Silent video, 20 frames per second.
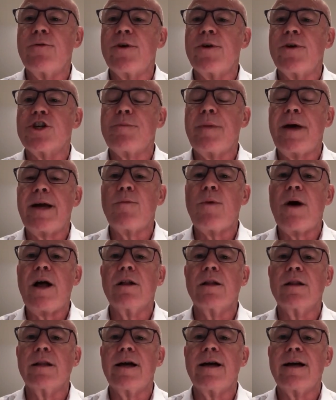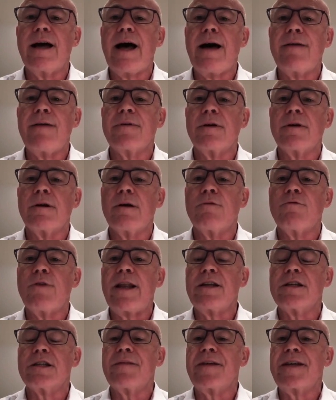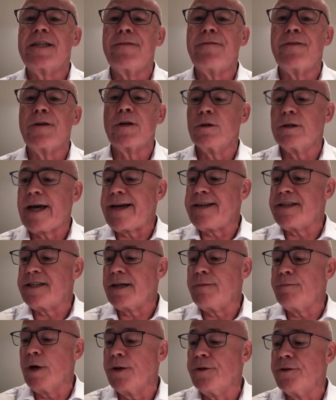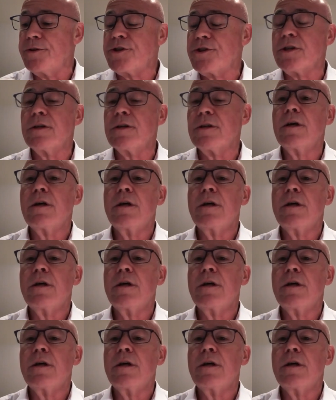which may well uh, have a relatively difficult 18 months.